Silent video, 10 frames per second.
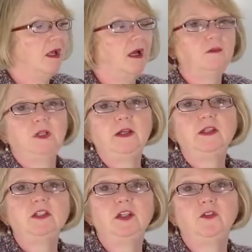I'm now going
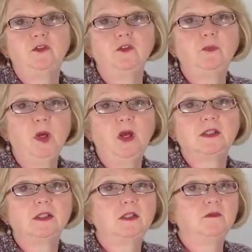to go through the
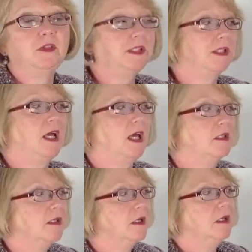parts of the
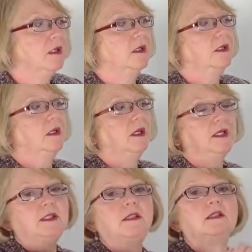stand.
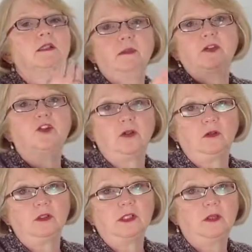It's
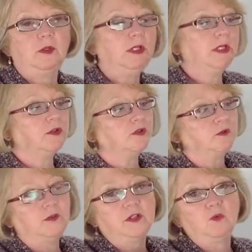symmetrical, so I'm only going to
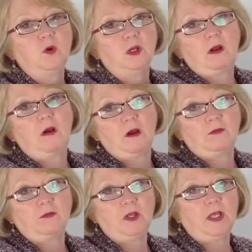refer to one
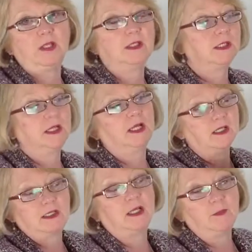half, and it's exactly
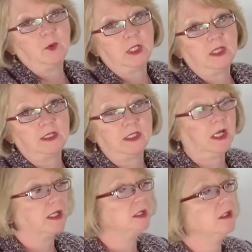the same on the other
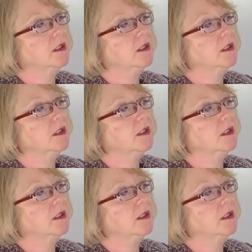side.